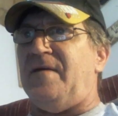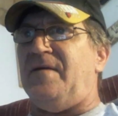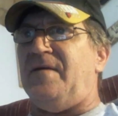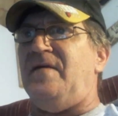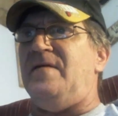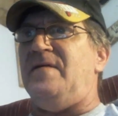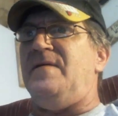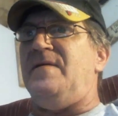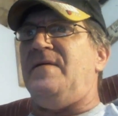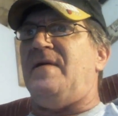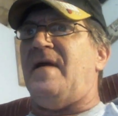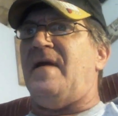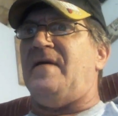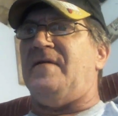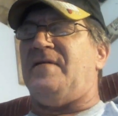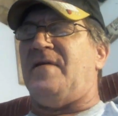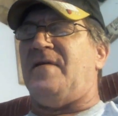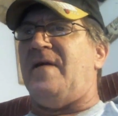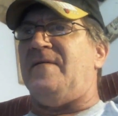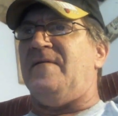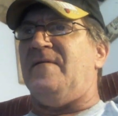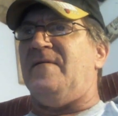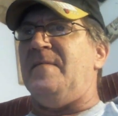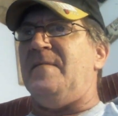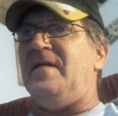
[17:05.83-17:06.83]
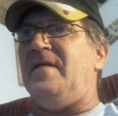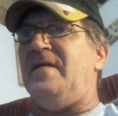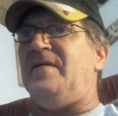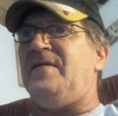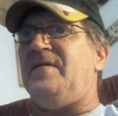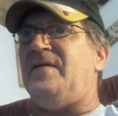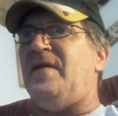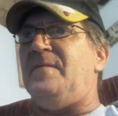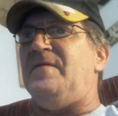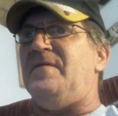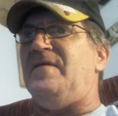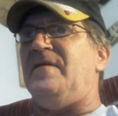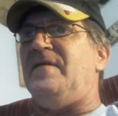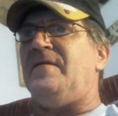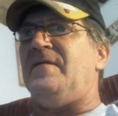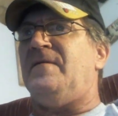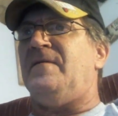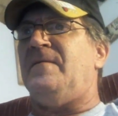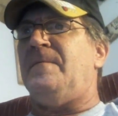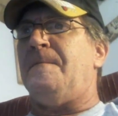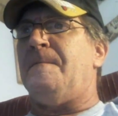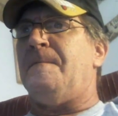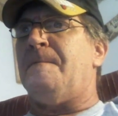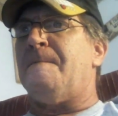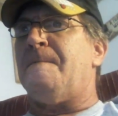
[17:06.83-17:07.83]
see you guys cover many
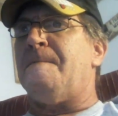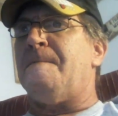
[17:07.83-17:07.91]
subjects.